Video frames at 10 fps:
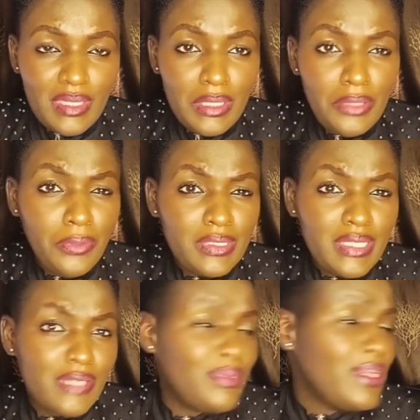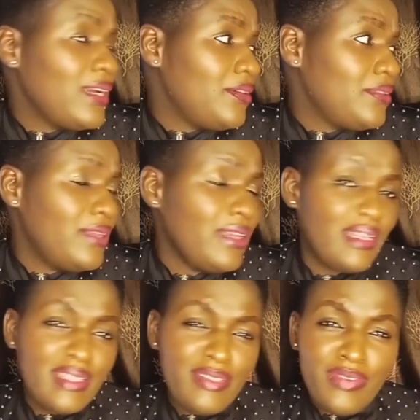He or she has been out there
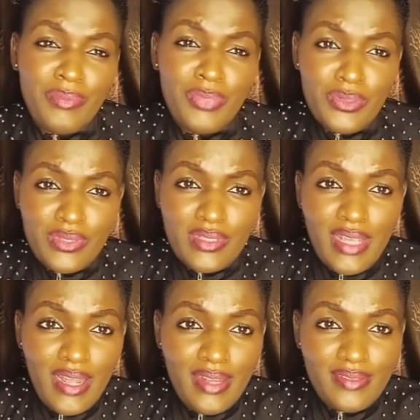and they've abused her.